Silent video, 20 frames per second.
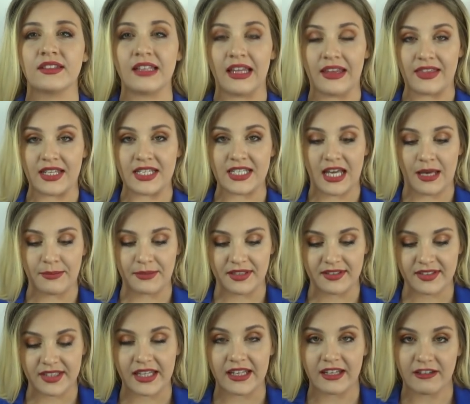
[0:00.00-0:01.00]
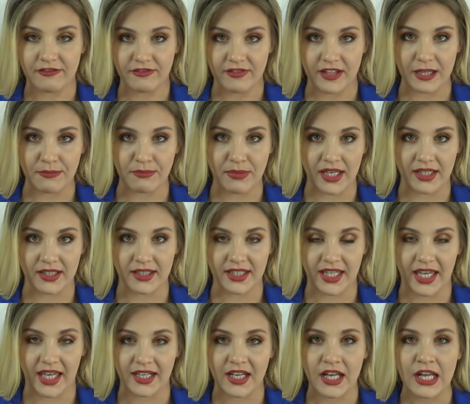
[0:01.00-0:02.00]
and the tummy is getting flat back
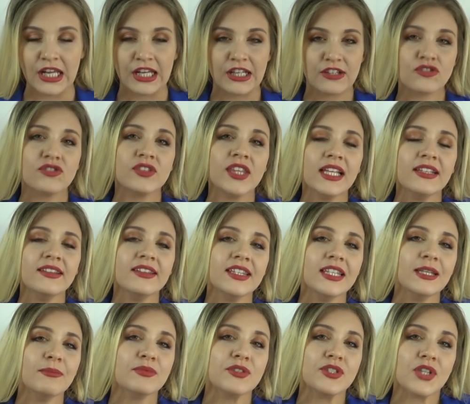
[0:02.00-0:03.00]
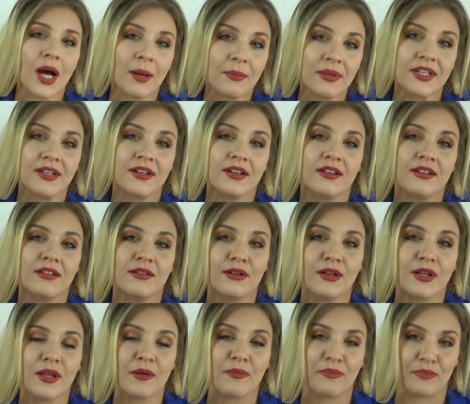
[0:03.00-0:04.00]
again. So that's the
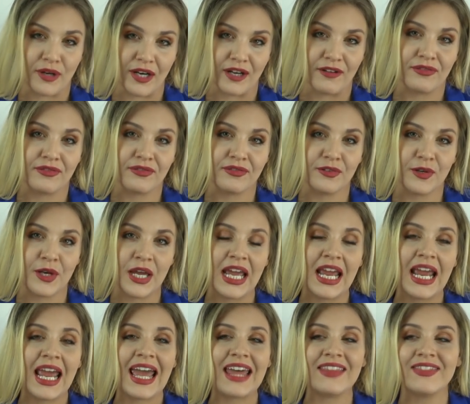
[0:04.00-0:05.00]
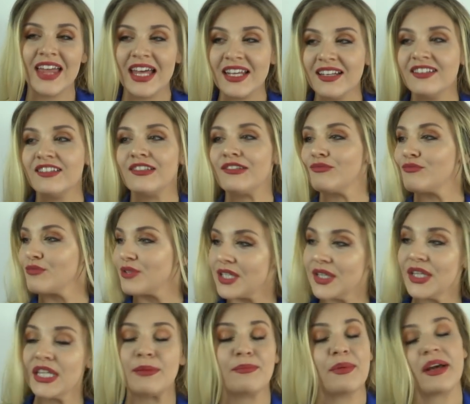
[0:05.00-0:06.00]
abdominal breath, and that is
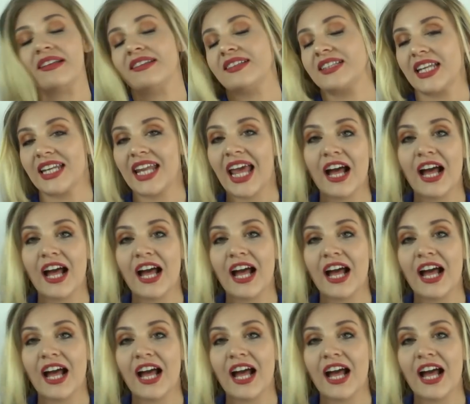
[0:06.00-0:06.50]
really the best and